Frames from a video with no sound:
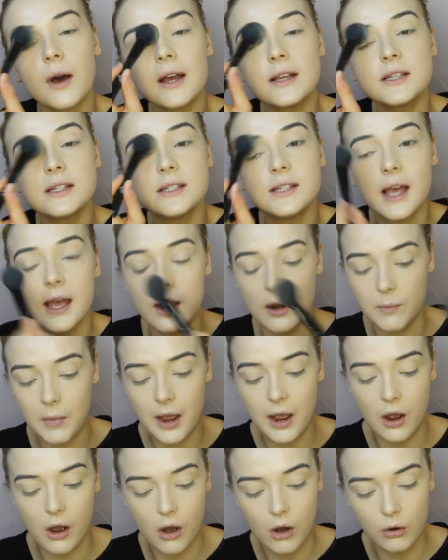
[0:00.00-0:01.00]
So I
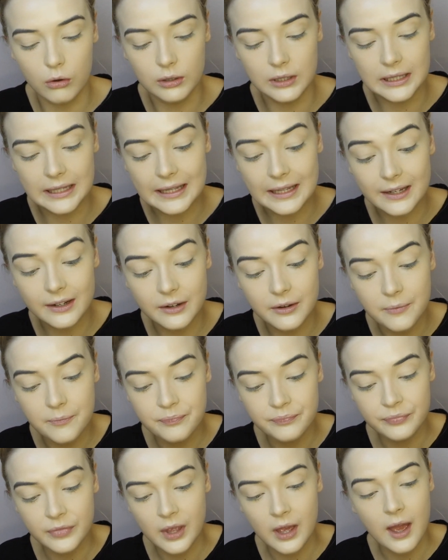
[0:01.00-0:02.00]
set my whole
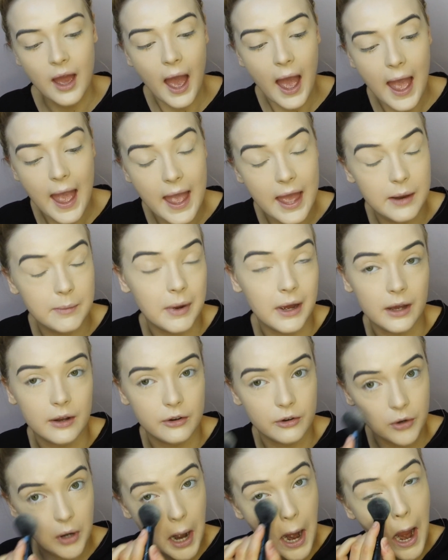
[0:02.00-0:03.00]
lid and
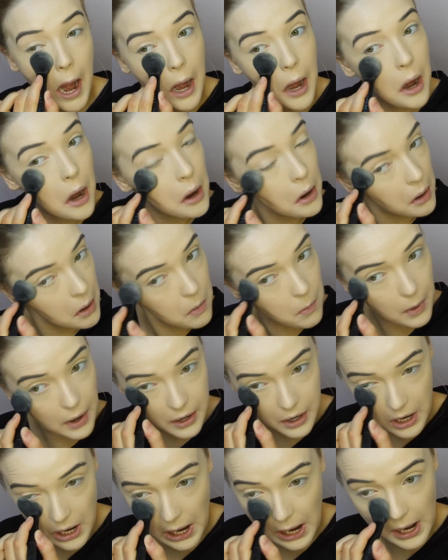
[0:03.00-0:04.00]
my under eye
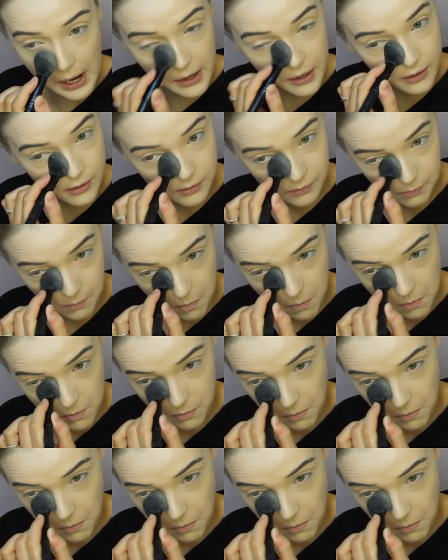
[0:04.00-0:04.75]
when I